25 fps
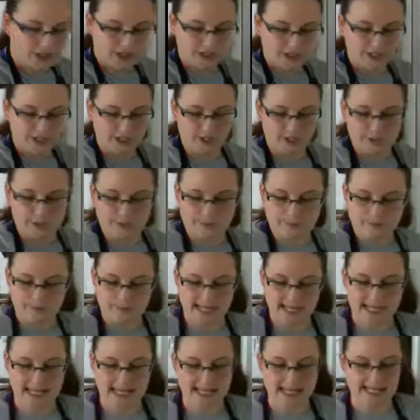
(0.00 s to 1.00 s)
you to do
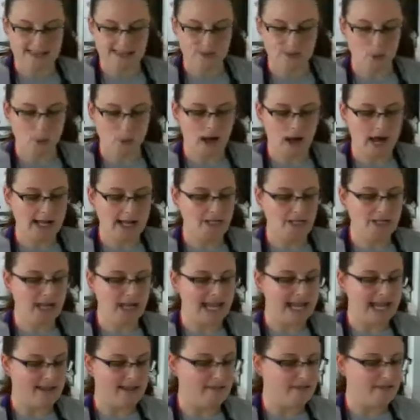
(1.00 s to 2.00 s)
is watch
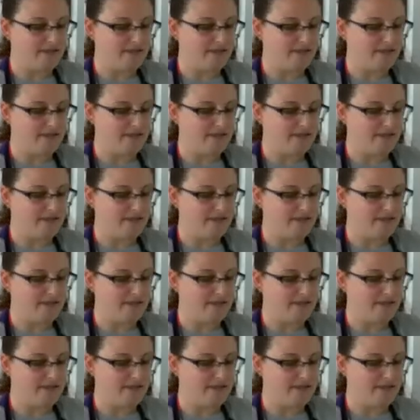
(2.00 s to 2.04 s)
a